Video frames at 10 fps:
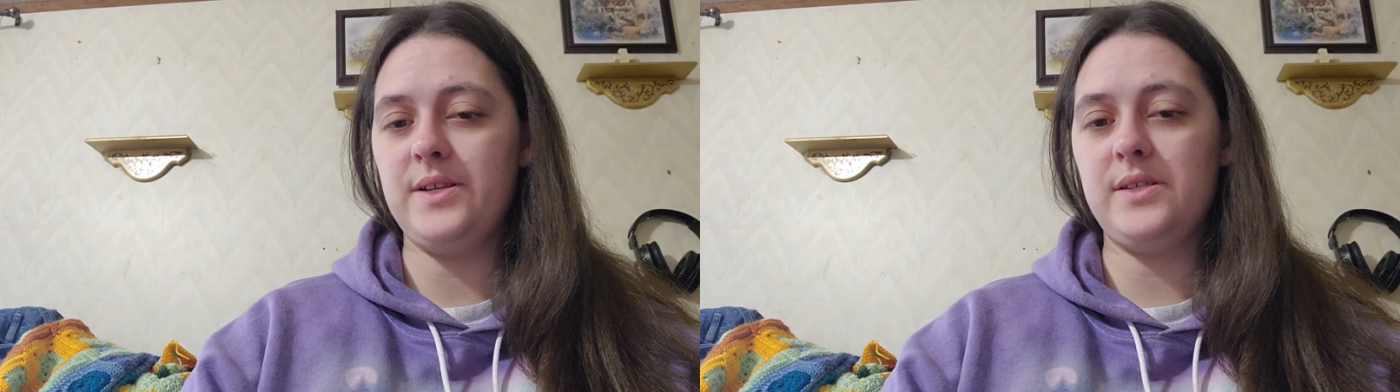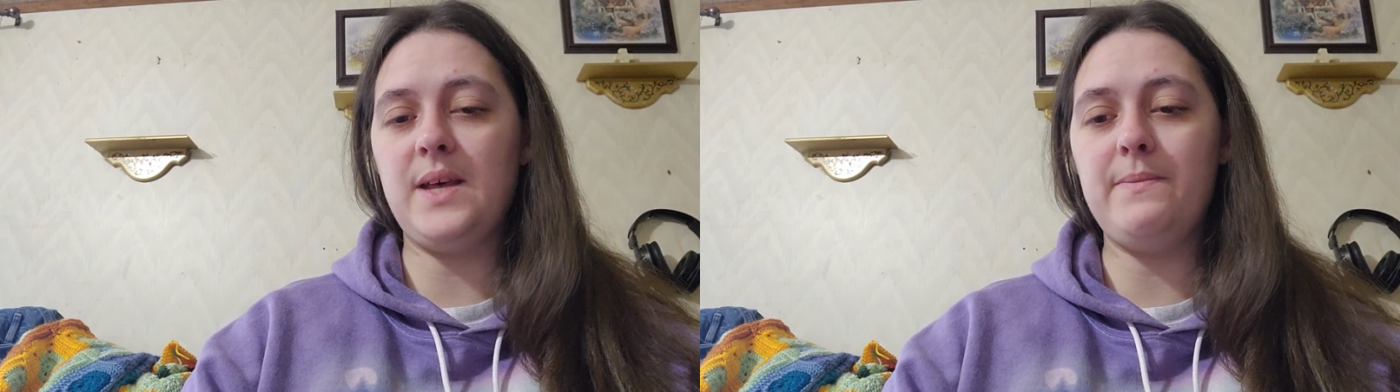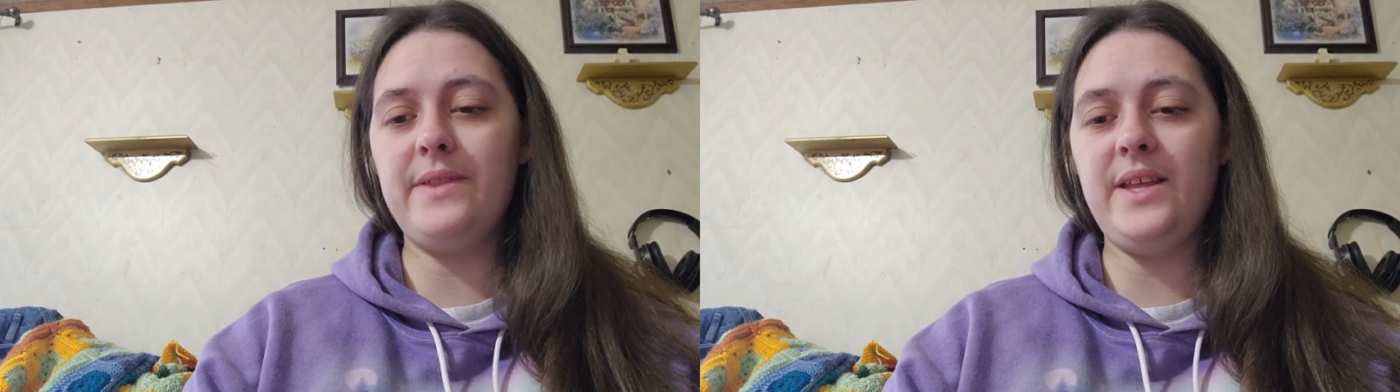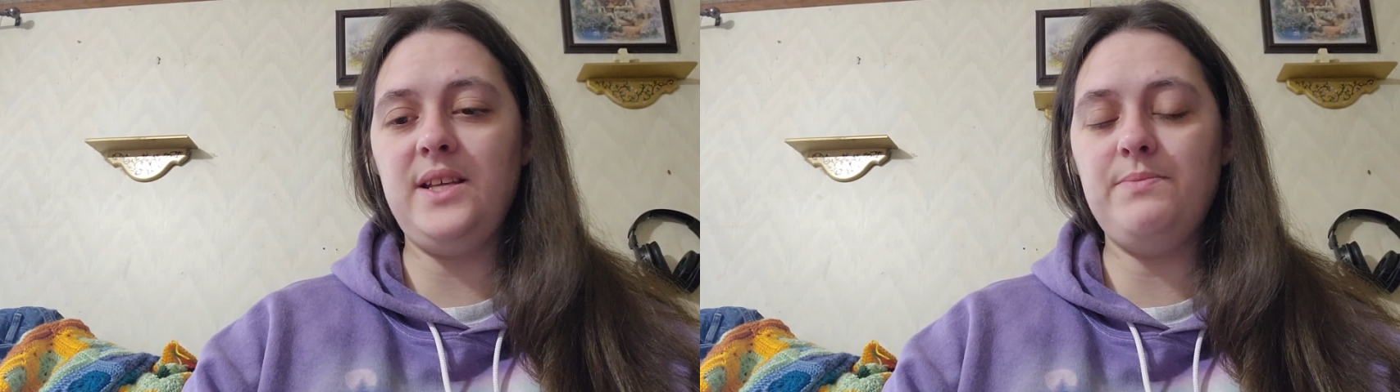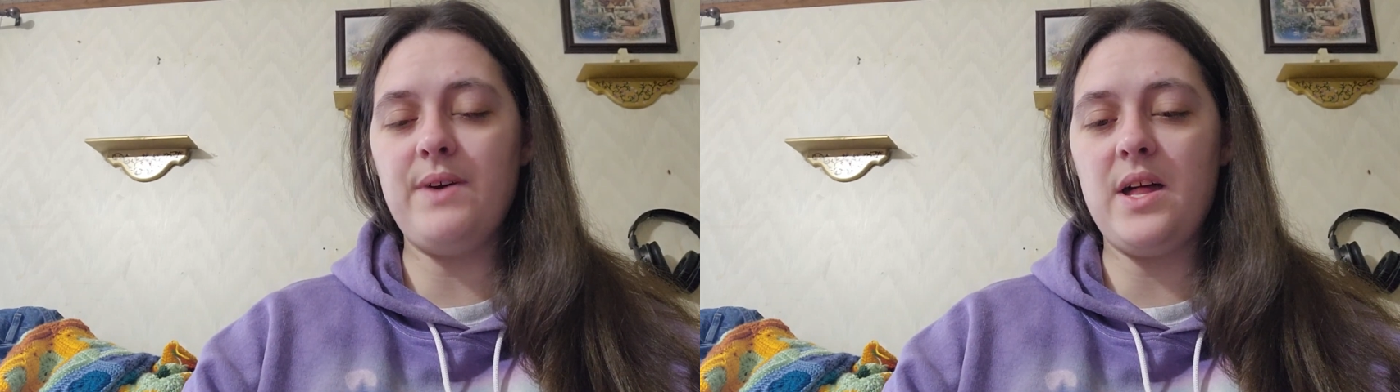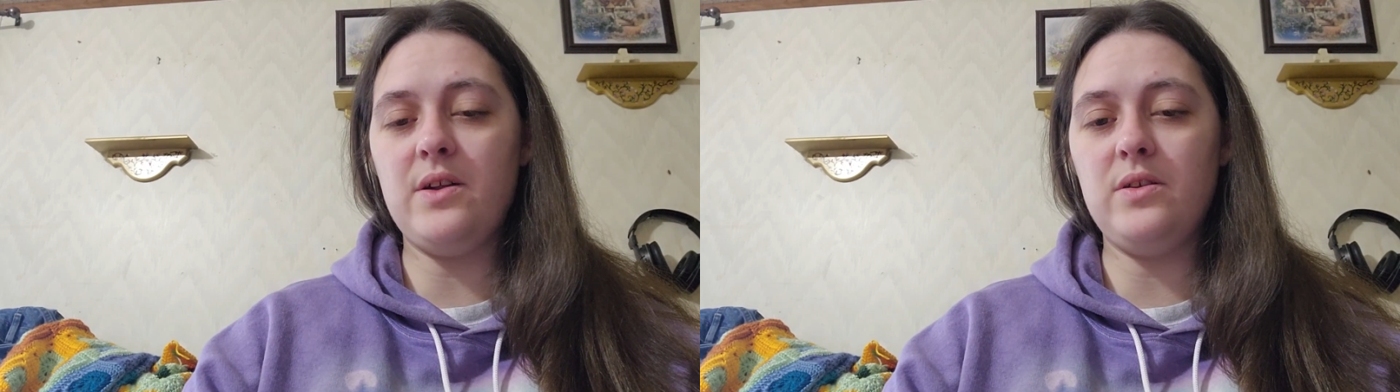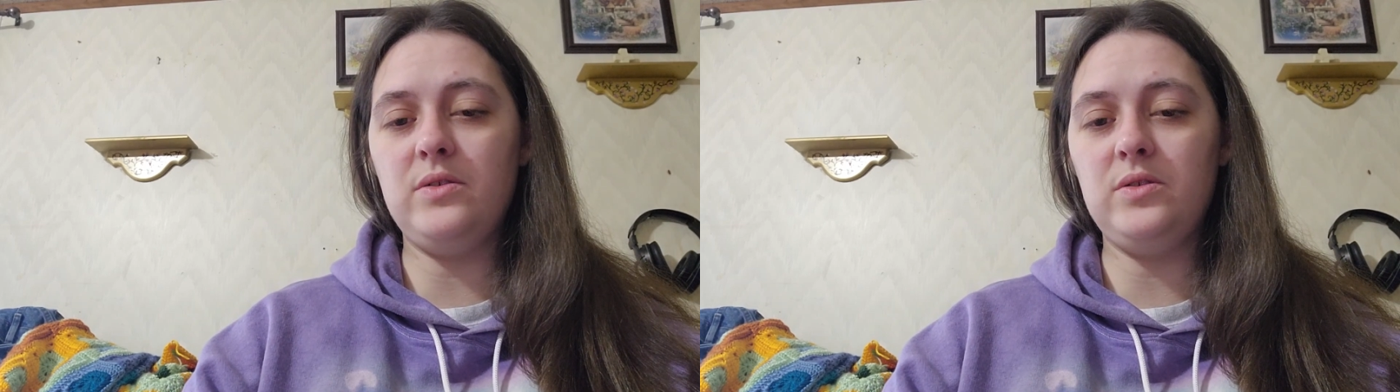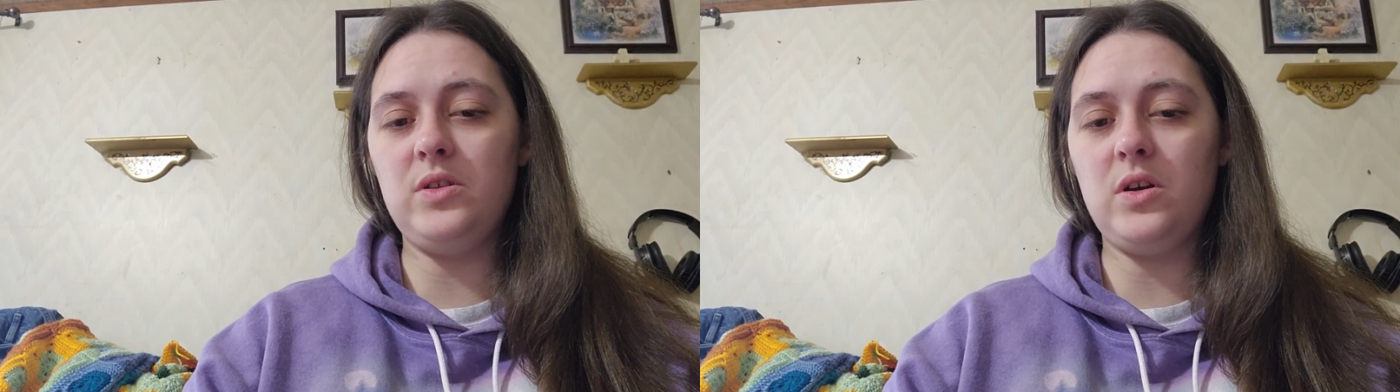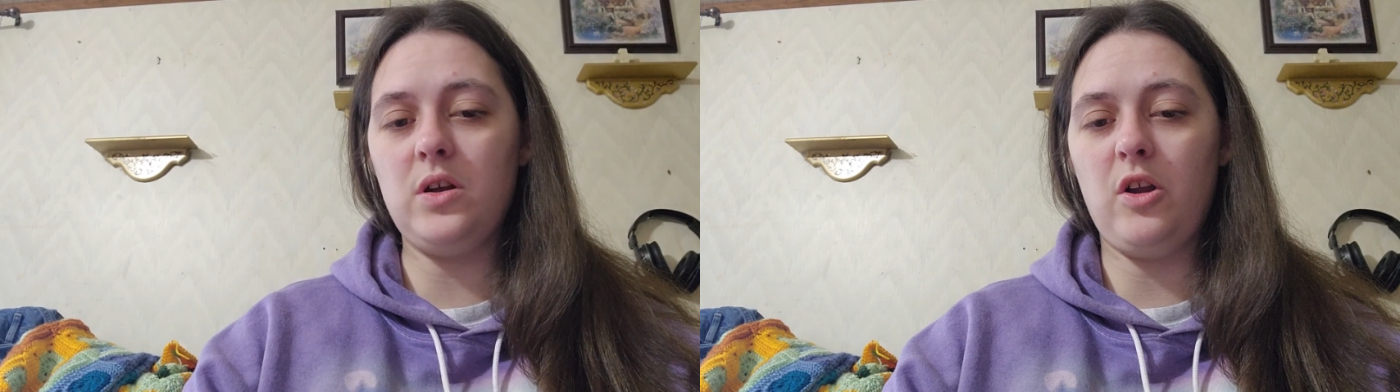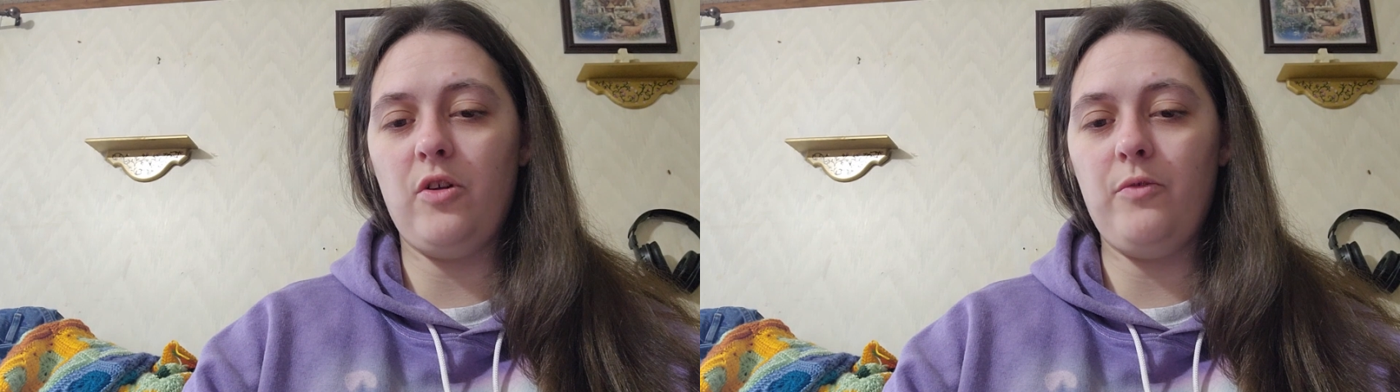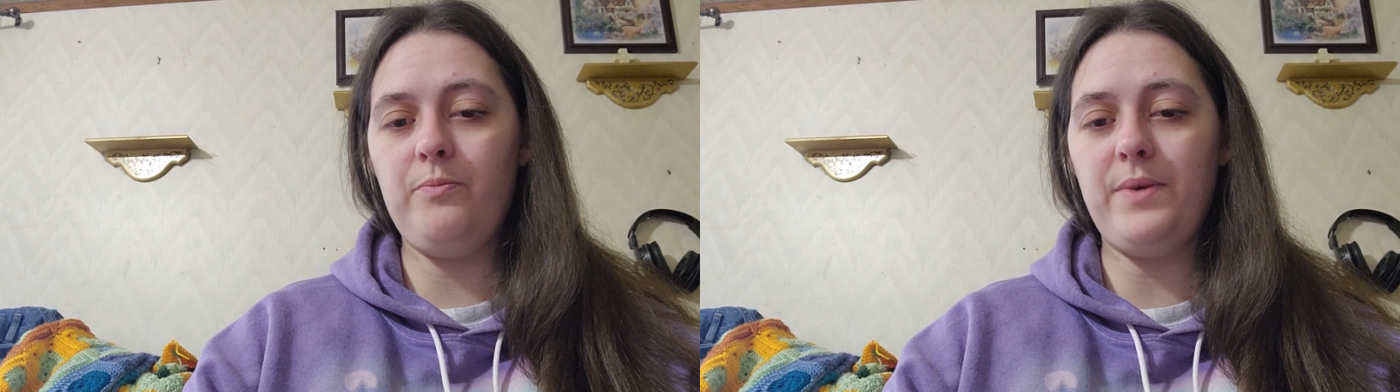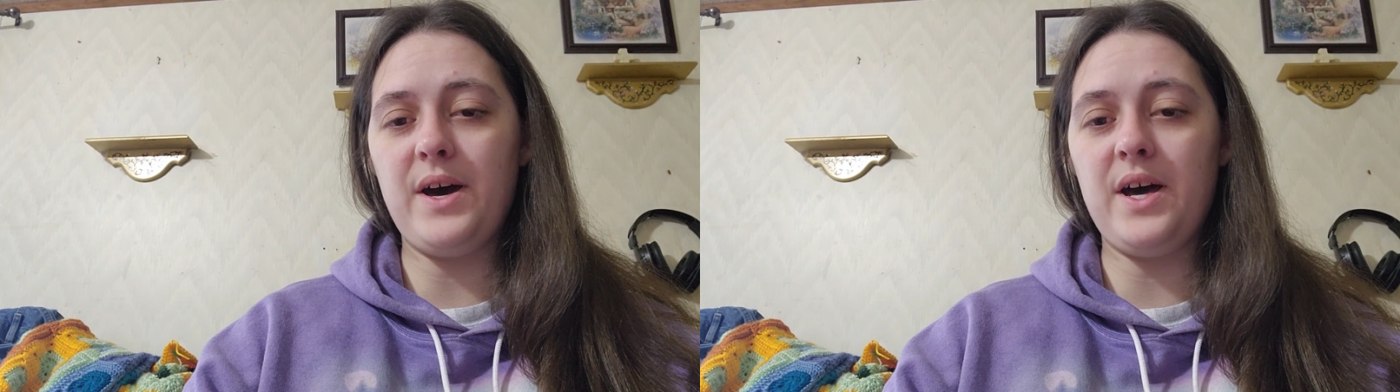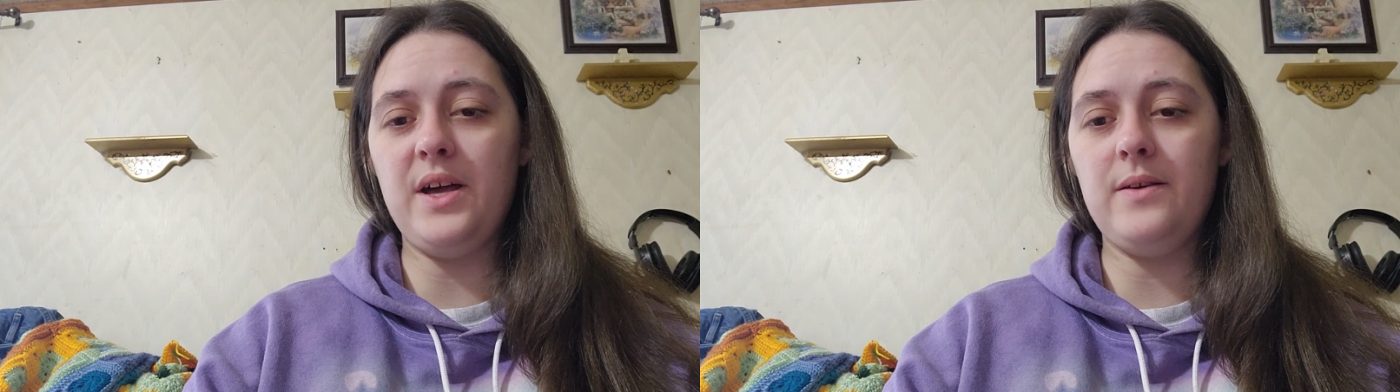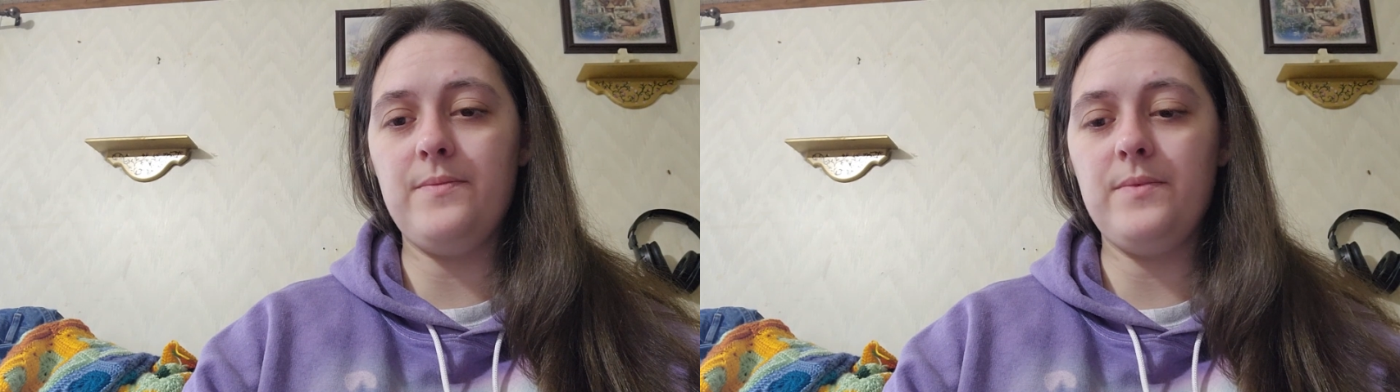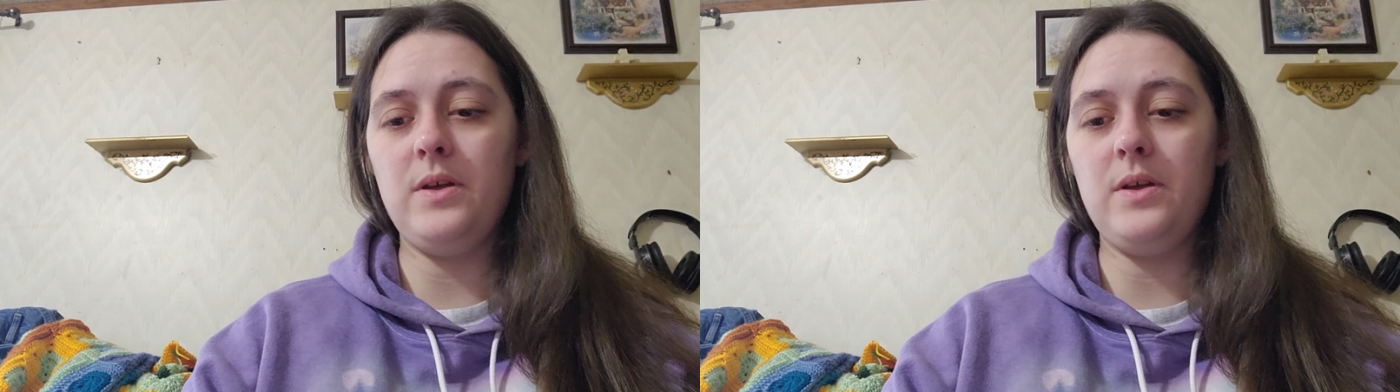Some of these patterns are by